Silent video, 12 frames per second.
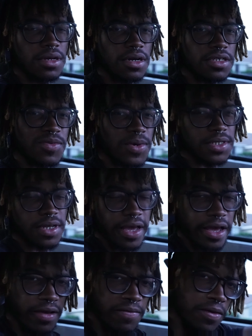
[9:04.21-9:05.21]
because the ones I
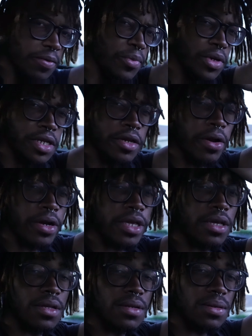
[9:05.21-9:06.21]
have are pretty
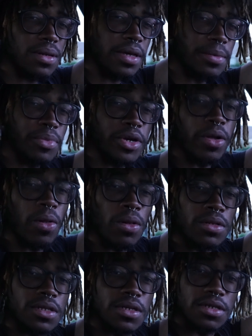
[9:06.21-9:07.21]
dirty and pretty
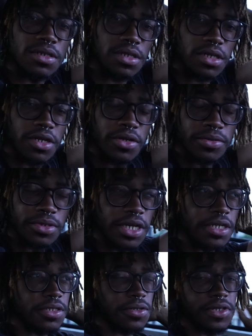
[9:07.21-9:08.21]
old, so I'm gonna go
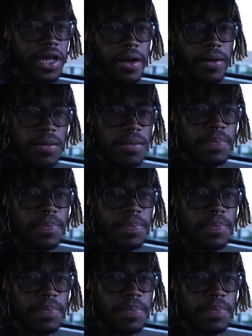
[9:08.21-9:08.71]
change those out.